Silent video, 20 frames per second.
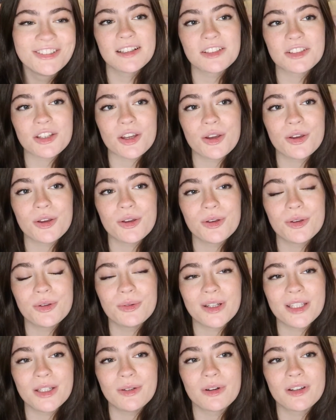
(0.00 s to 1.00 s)
So
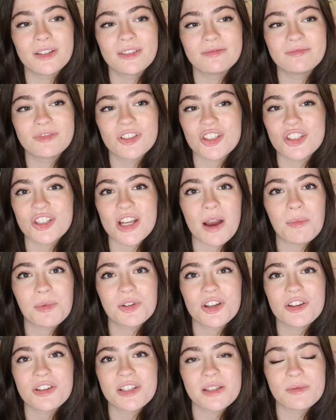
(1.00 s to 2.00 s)
when you want just jam on
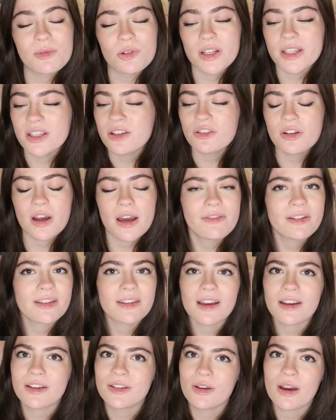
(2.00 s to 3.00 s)
toast in the morning, you're not having
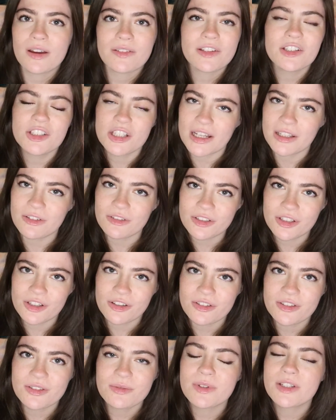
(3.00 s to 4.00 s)
that. You're having jelly on
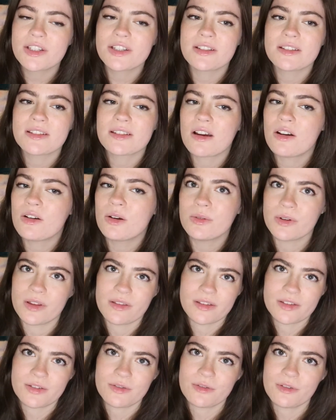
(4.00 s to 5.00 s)
toast, which is a whole
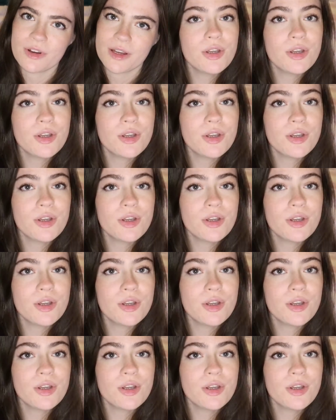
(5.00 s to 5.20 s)
nother story.